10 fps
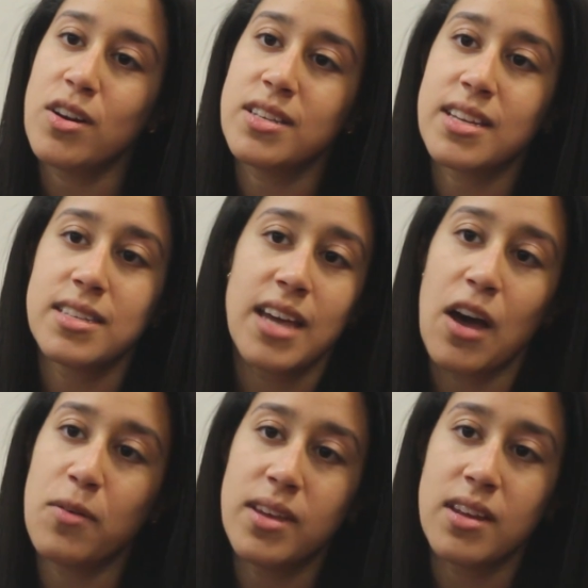or discuss
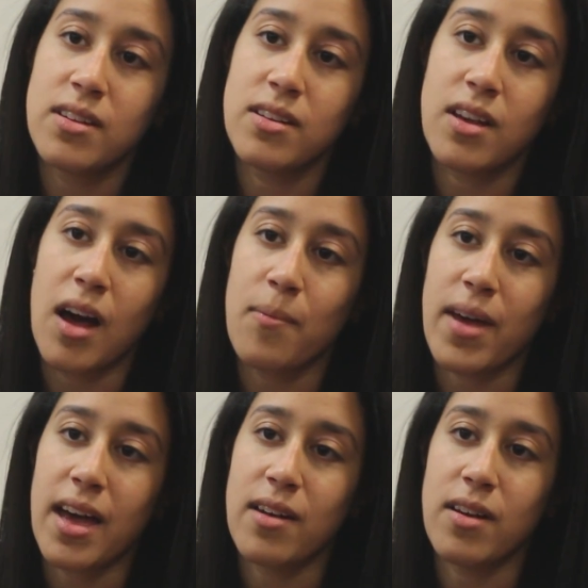how we could
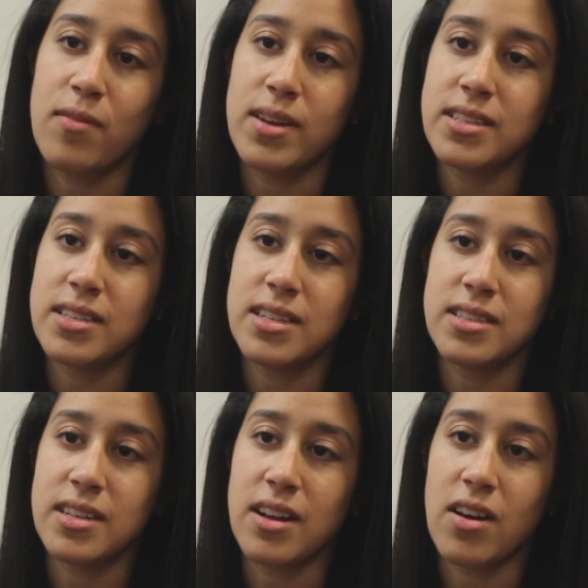combat a racist
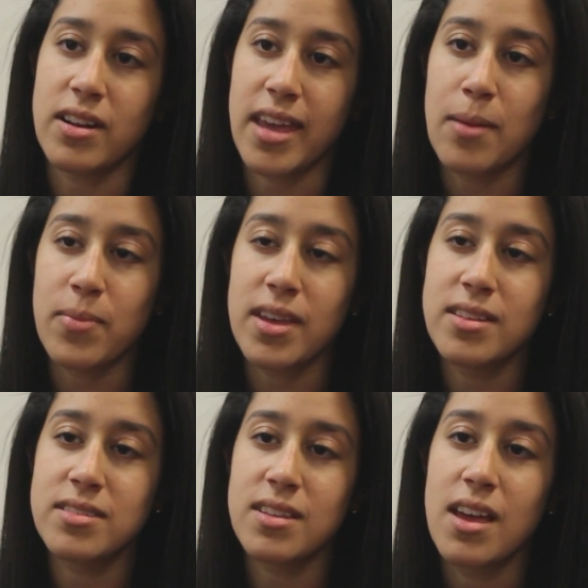incident on
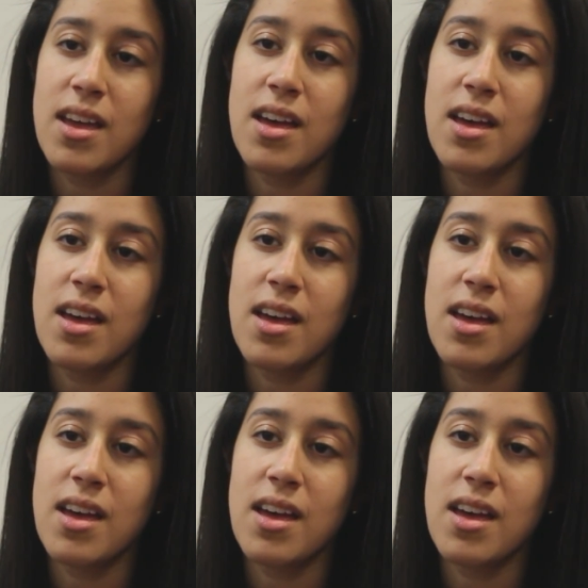campus.